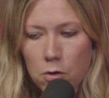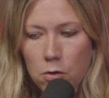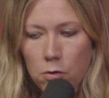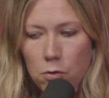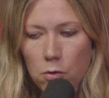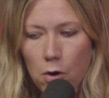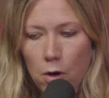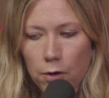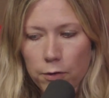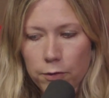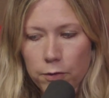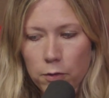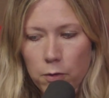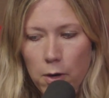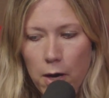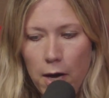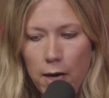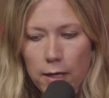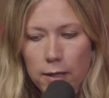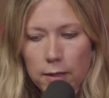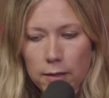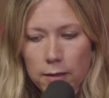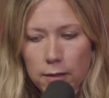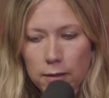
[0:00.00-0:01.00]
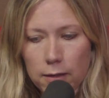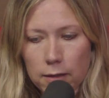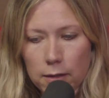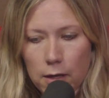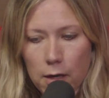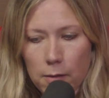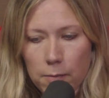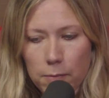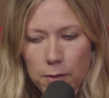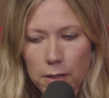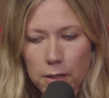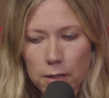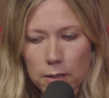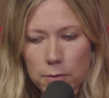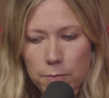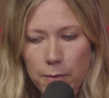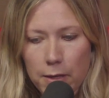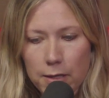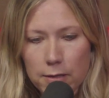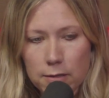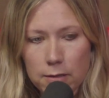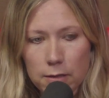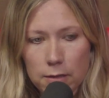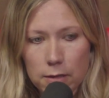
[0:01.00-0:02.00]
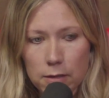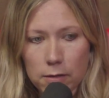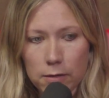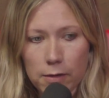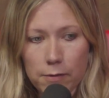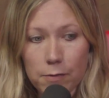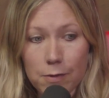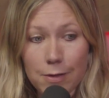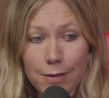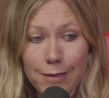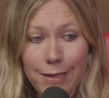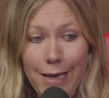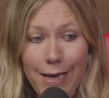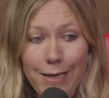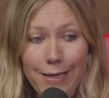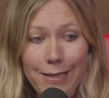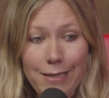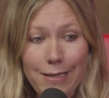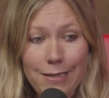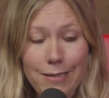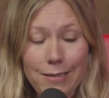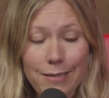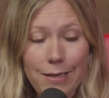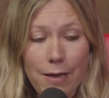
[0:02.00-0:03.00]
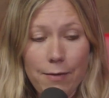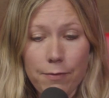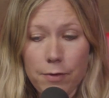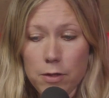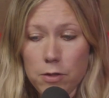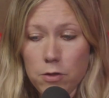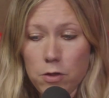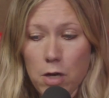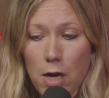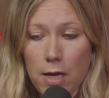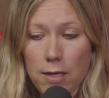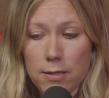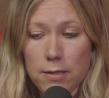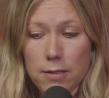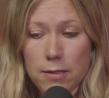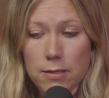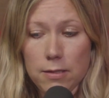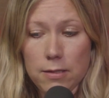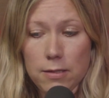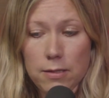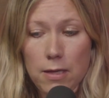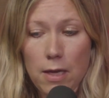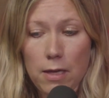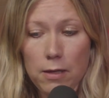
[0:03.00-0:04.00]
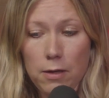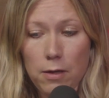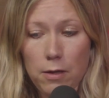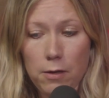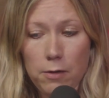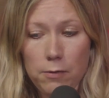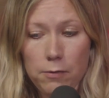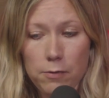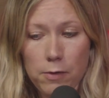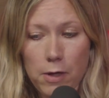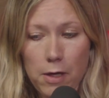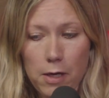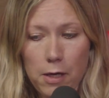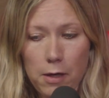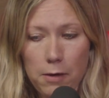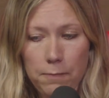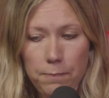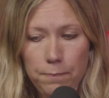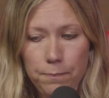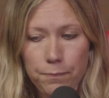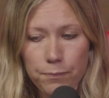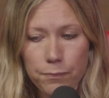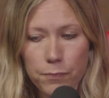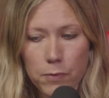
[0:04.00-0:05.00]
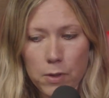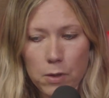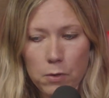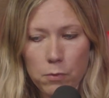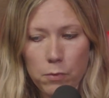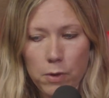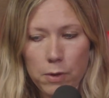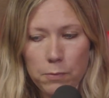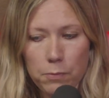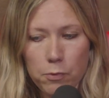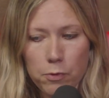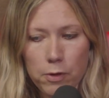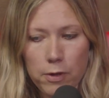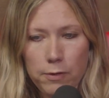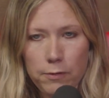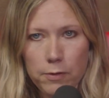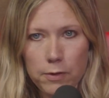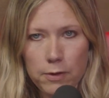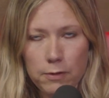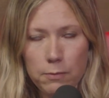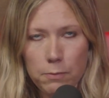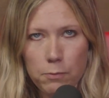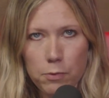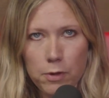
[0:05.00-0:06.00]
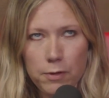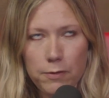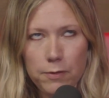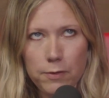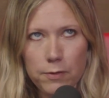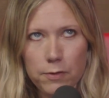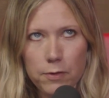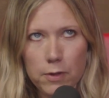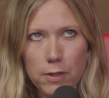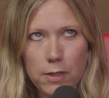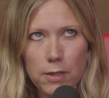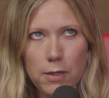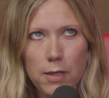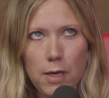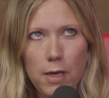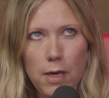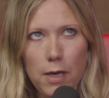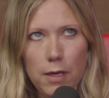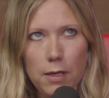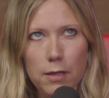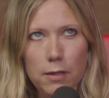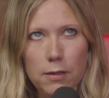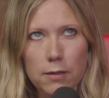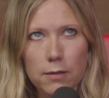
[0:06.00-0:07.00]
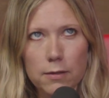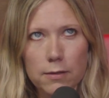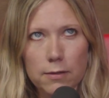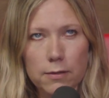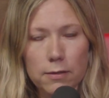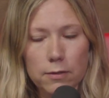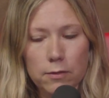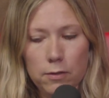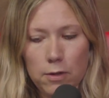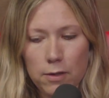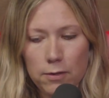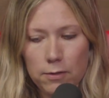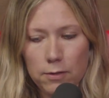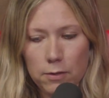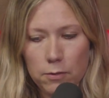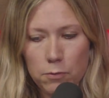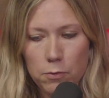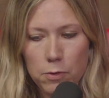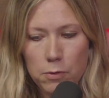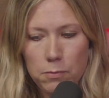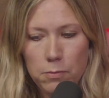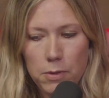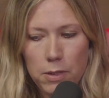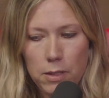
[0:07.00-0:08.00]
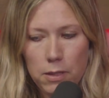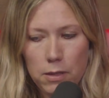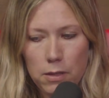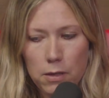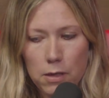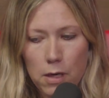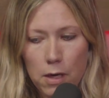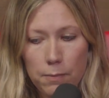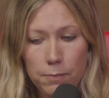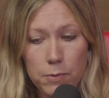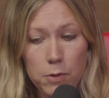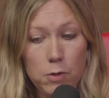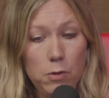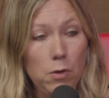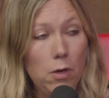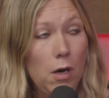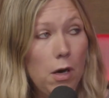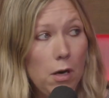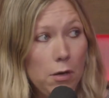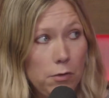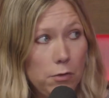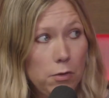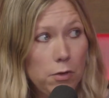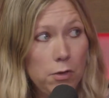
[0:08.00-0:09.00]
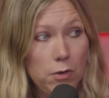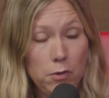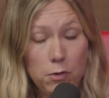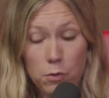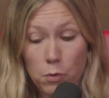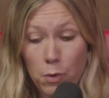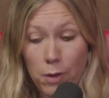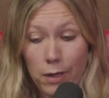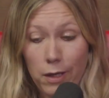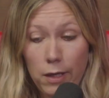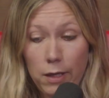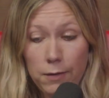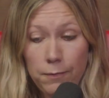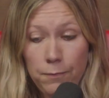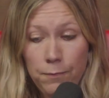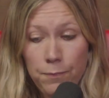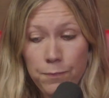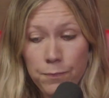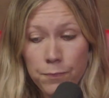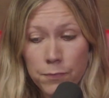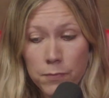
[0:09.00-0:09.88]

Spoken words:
who also added that the company expects to deliver 97 jets instead of what previously they had suggested would be up to 120.